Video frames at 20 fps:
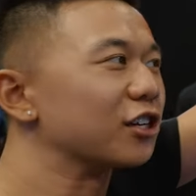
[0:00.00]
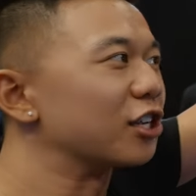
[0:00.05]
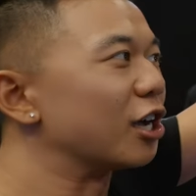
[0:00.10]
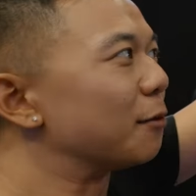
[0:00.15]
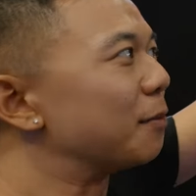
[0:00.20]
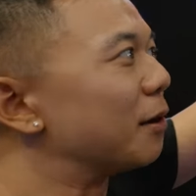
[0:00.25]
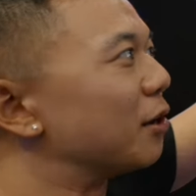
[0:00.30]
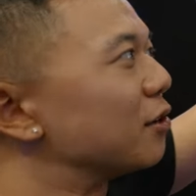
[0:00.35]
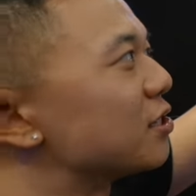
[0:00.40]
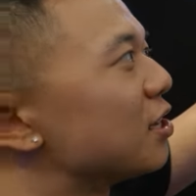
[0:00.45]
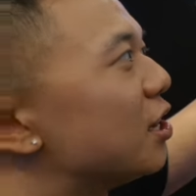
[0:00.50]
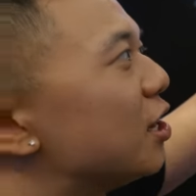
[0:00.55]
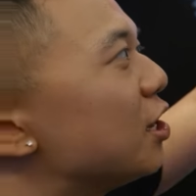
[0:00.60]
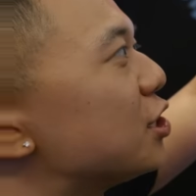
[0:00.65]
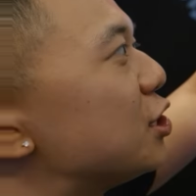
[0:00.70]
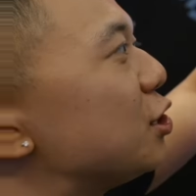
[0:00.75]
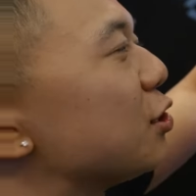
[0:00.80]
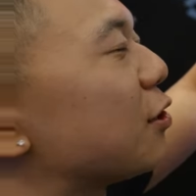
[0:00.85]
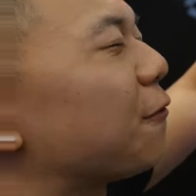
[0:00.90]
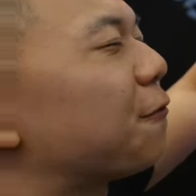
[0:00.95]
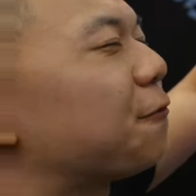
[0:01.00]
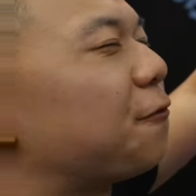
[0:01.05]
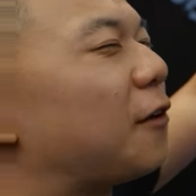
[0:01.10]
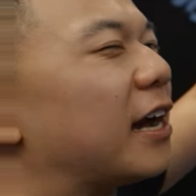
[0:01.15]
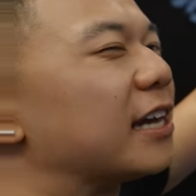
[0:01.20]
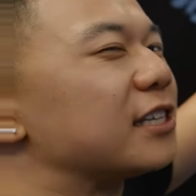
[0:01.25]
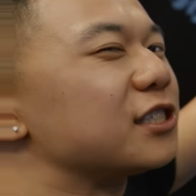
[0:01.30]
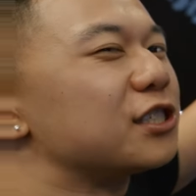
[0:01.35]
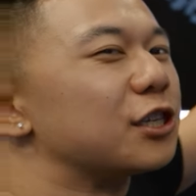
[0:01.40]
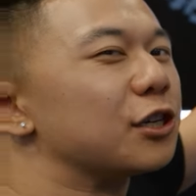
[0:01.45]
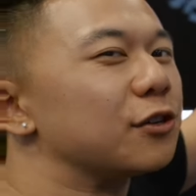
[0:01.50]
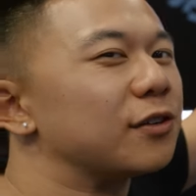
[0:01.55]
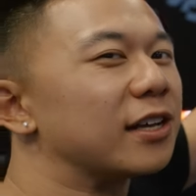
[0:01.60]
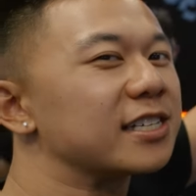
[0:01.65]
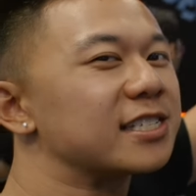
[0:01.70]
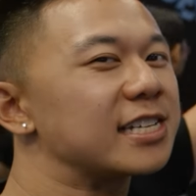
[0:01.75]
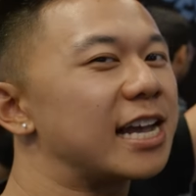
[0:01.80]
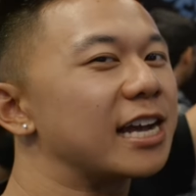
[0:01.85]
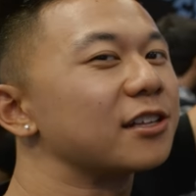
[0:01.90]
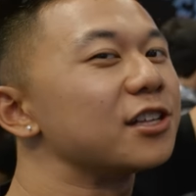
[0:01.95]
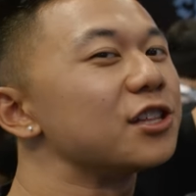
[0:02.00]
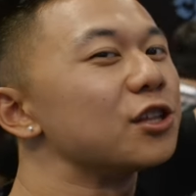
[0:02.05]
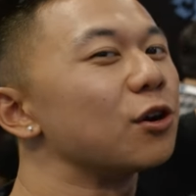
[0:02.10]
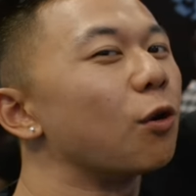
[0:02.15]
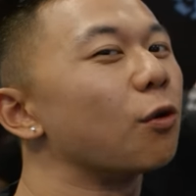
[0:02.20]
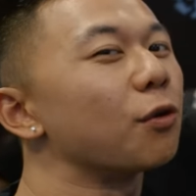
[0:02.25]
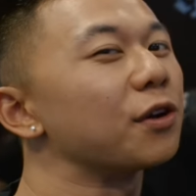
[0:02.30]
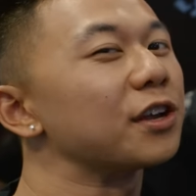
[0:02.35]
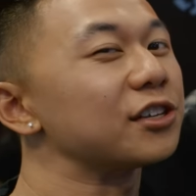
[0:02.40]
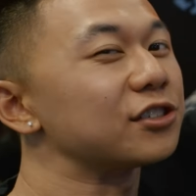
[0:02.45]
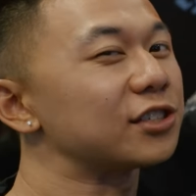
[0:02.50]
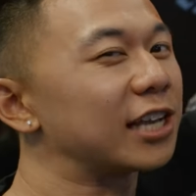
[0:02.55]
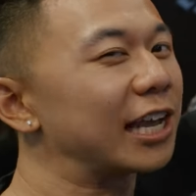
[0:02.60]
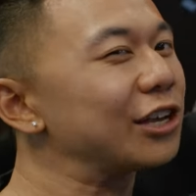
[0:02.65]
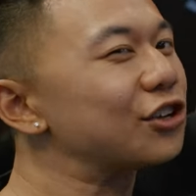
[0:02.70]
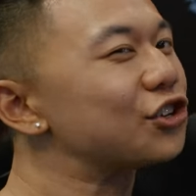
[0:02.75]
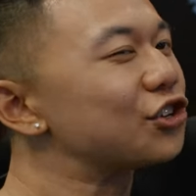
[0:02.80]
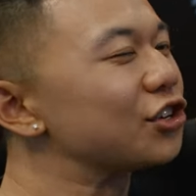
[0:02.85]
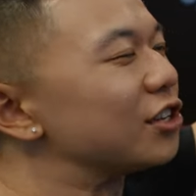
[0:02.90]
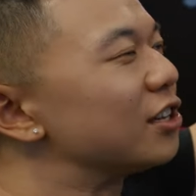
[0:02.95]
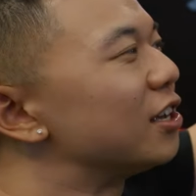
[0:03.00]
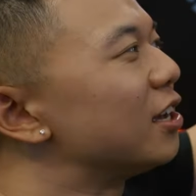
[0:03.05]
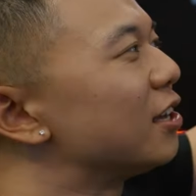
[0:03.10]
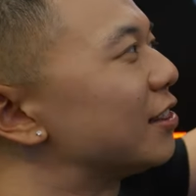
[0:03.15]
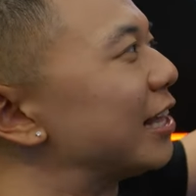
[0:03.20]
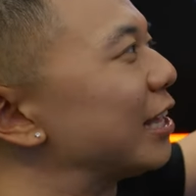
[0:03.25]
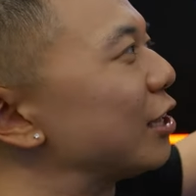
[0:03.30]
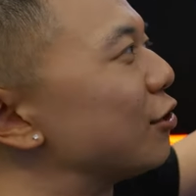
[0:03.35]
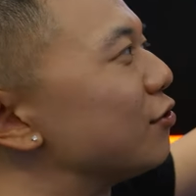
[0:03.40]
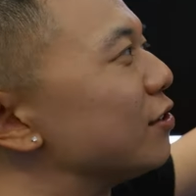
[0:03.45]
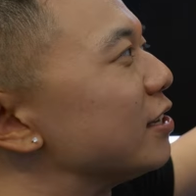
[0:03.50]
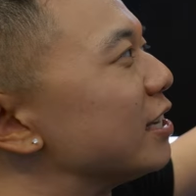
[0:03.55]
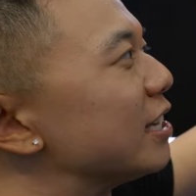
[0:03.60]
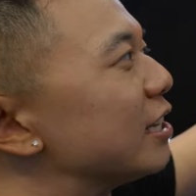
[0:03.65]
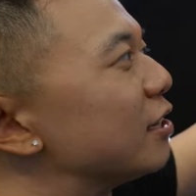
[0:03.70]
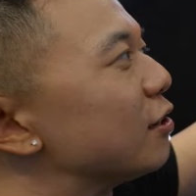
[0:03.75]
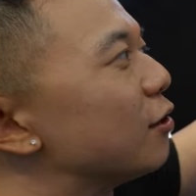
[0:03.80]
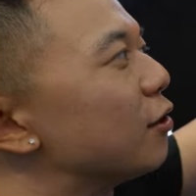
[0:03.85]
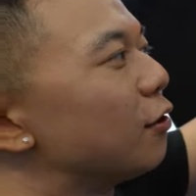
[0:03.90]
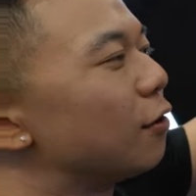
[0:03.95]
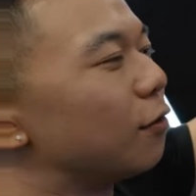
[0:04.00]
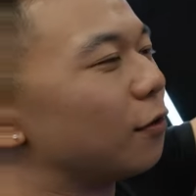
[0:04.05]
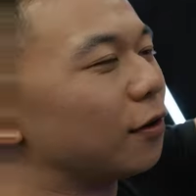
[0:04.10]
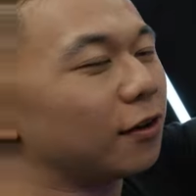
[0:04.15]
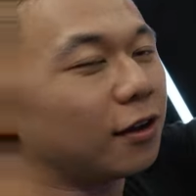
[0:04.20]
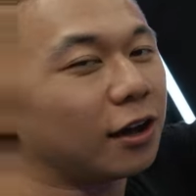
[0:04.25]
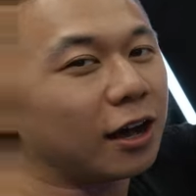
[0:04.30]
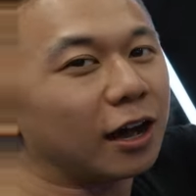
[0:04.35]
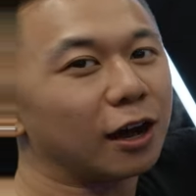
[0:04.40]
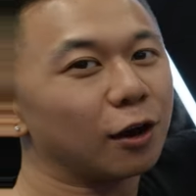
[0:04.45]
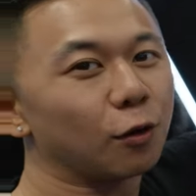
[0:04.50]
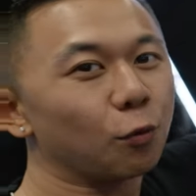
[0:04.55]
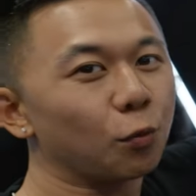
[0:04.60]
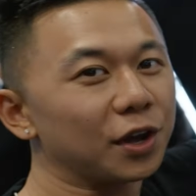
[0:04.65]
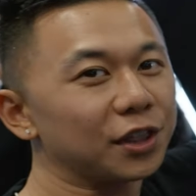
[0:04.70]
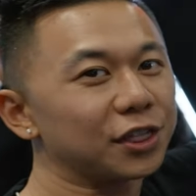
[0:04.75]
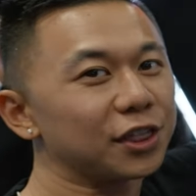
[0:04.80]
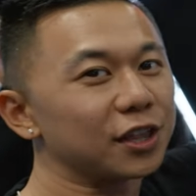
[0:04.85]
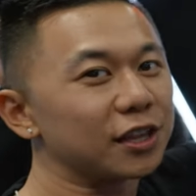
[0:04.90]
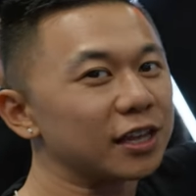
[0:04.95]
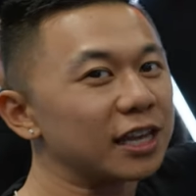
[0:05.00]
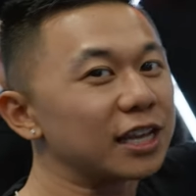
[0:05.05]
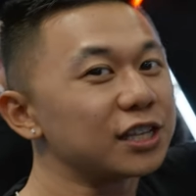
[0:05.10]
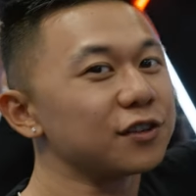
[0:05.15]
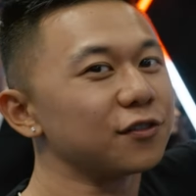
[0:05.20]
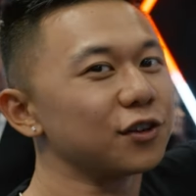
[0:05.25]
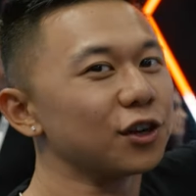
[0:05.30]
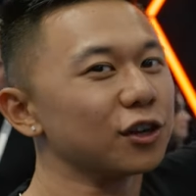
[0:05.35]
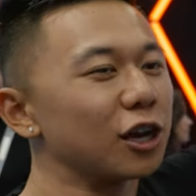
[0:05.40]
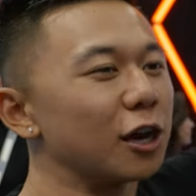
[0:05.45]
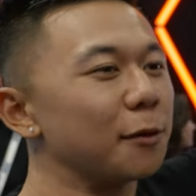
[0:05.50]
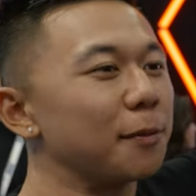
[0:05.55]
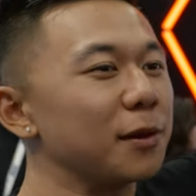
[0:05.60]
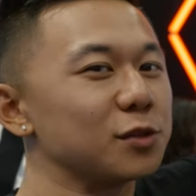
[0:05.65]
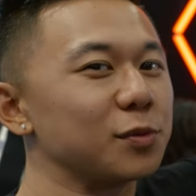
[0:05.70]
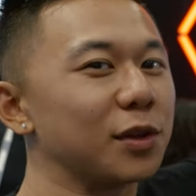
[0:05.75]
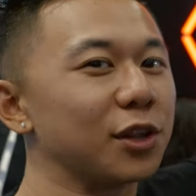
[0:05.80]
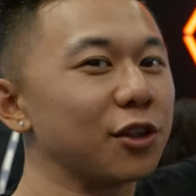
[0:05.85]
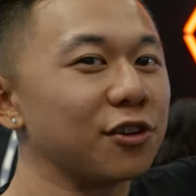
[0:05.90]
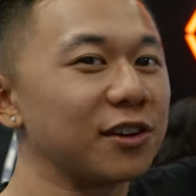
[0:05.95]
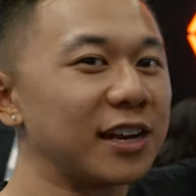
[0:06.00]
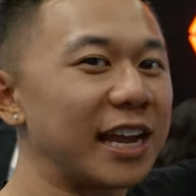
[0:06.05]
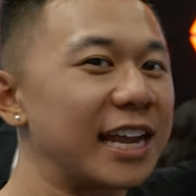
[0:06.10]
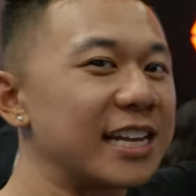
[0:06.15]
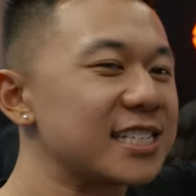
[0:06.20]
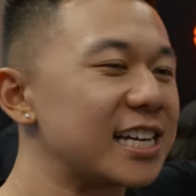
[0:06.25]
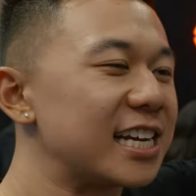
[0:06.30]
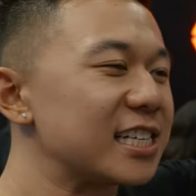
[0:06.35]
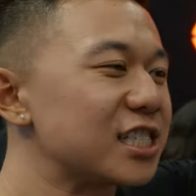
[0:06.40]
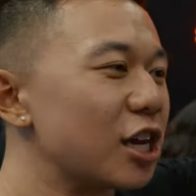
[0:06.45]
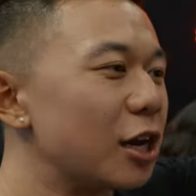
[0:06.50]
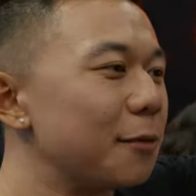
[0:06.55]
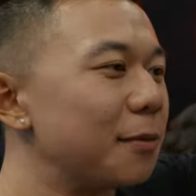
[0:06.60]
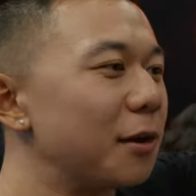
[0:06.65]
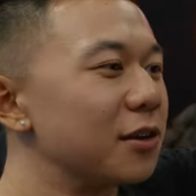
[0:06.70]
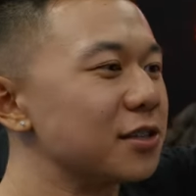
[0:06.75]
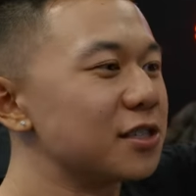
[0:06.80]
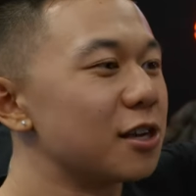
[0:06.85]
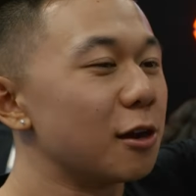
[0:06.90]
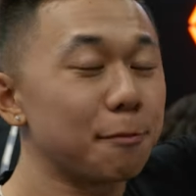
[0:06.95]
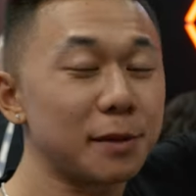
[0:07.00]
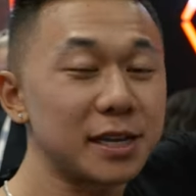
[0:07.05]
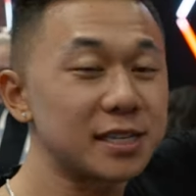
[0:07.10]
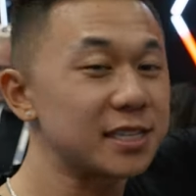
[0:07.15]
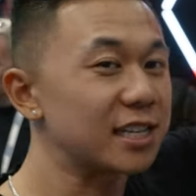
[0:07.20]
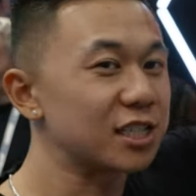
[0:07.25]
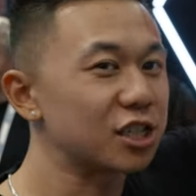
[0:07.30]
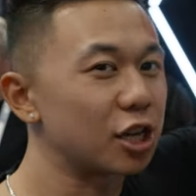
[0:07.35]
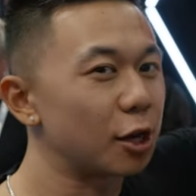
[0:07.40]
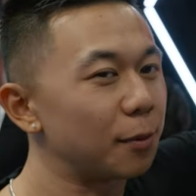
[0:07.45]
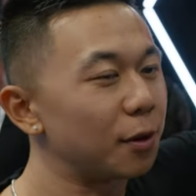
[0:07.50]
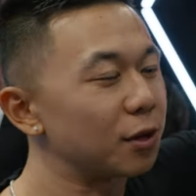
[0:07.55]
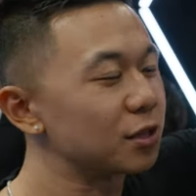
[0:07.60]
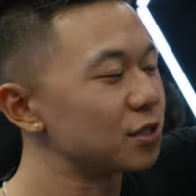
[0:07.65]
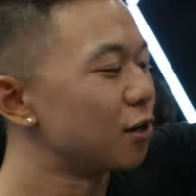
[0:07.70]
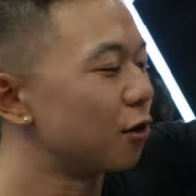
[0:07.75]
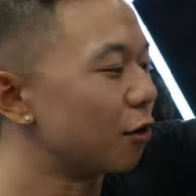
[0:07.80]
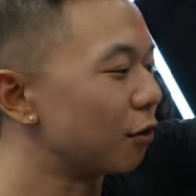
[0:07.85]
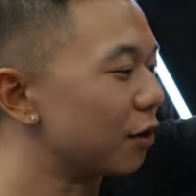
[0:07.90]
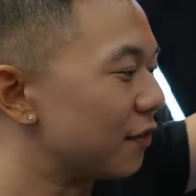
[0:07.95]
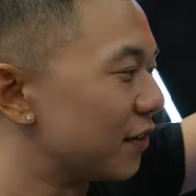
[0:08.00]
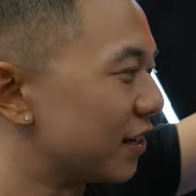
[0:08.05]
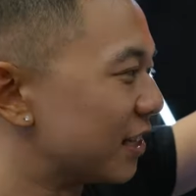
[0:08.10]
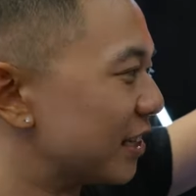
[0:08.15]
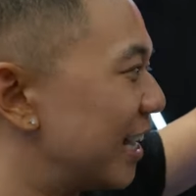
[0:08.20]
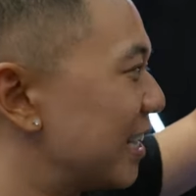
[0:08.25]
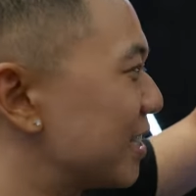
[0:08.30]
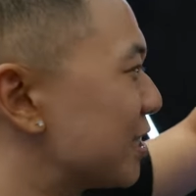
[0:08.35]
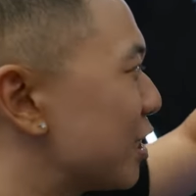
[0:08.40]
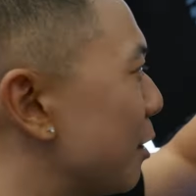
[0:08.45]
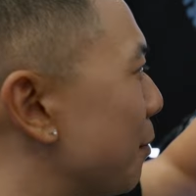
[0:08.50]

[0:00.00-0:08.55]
the gobos so you can fine tune exactly the orientation that you need uh, with each of your gobos, whether A-size gobos, B-size gobos, or even glass